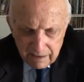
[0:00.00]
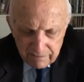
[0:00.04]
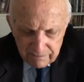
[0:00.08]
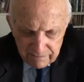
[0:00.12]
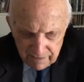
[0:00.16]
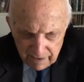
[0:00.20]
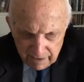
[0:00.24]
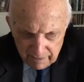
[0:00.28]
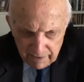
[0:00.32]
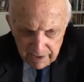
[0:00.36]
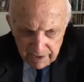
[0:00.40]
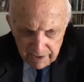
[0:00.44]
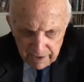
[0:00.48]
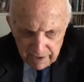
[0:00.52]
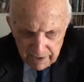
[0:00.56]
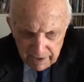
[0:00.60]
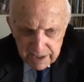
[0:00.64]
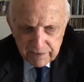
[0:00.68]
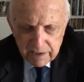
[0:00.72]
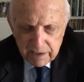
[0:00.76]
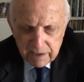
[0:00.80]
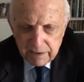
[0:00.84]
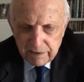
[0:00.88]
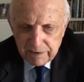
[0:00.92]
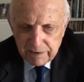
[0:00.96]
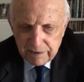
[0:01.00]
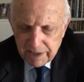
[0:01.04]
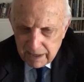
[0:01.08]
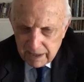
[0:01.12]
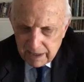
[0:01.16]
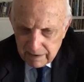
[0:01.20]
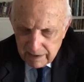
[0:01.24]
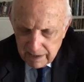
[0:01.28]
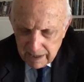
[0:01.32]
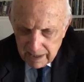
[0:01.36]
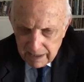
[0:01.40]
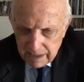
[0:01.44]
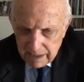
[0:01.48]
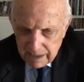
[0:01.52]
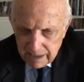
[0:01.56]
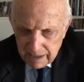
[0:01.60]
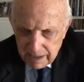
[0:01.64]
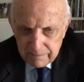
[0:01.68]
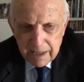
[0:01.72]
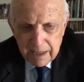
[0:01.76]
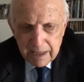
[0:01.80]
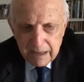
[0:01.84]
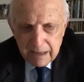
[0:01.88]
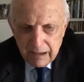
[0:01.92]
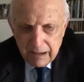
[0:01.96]
a very difficult area.
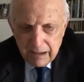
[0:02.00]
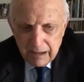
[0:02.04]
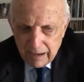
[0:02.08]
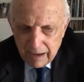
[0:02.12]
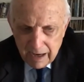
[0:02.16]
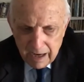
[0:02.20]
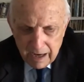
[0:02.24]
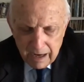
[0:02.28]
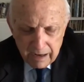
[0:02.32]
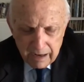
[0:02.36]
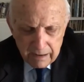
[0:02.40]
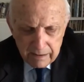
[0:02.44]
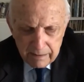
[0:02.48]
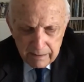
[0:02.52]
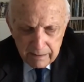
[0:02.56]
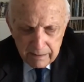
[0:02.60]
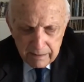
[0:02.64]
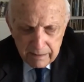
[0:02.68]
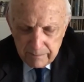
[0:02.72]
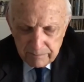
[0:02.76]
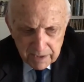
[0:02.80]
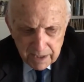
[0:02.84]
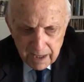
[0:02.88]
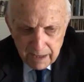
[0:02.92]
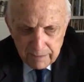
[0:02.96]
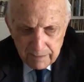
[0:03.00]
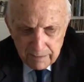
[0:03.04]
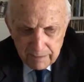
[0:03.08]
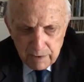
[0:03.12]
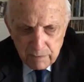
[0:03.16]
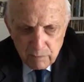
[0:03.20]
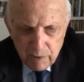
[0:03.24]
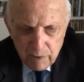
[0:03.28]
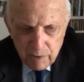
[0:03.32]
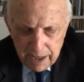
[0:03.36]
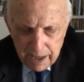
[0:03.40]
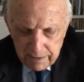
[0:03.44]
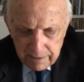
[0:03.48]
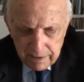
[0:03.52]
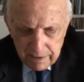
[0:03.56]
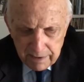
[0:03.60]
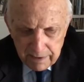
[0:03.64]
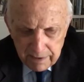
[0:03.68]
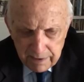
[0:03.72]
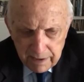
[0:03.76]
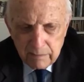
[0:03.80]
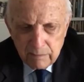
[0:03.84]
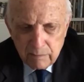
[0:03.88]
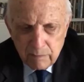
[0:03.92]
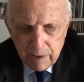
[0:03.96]
I mean,
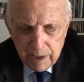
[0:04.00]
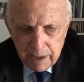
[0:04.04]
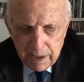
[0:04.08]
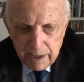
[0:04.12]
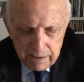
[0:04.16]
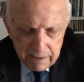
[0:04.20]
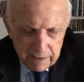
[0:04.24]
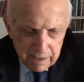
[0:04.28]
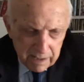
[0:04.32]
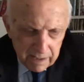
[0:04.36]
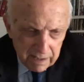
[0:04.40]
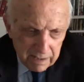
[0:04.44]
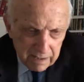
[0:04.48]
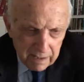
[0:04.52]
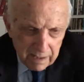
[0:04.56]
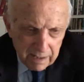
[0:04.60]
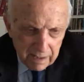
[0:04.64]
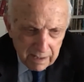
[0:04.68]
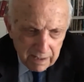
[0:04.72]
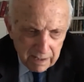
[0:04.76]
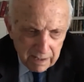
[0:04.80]
when